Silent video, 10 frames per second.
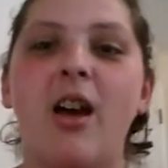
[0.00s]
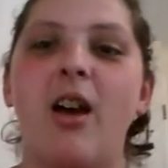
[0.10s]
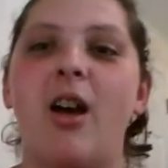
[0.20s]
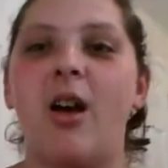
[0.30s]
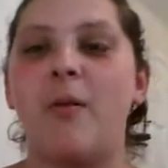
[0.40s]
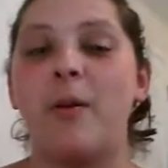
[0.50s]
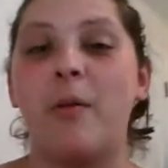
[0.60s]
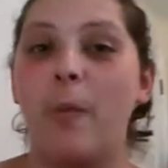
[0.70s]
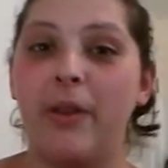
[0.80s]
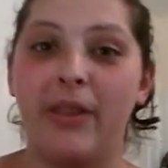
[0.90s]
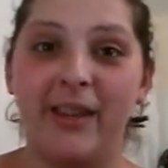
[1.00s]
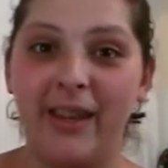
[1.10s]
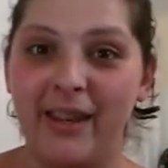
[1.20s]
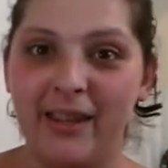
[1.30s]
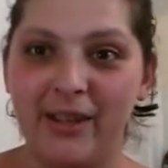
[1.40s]
I'm hoping the
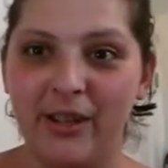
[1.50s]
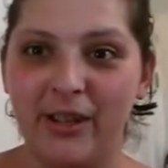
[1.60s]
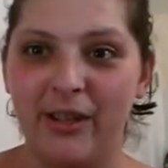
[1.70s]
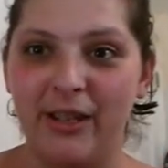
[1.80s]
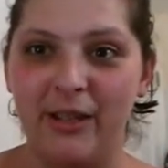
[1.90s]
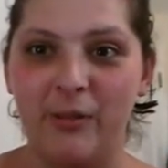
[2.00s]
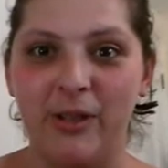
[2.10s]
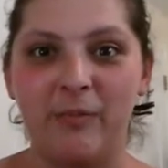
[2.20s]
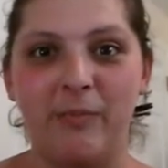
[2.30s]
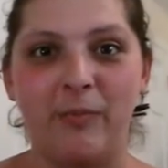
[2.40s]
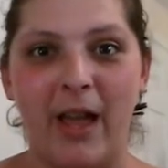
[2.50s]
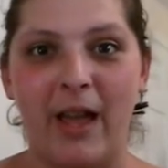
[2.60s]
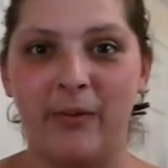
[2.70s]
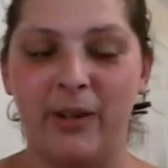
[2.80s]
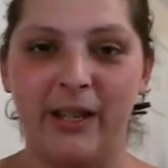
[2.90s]
lighting is good. It was
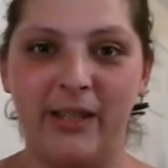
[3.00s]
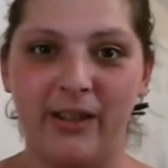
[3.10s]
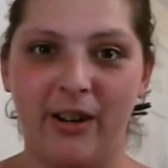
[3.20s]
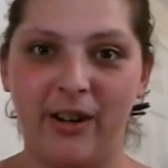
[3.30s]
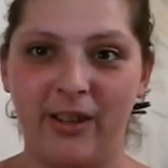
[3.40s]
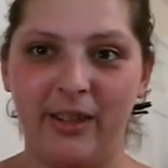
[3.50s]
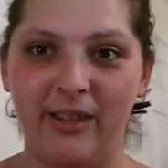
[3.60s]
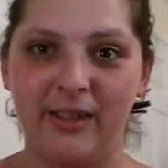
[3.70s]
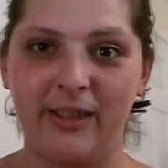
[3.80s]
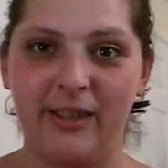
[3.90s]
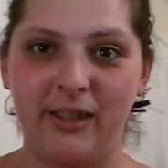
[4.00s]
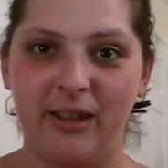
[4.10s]
bad when I started this.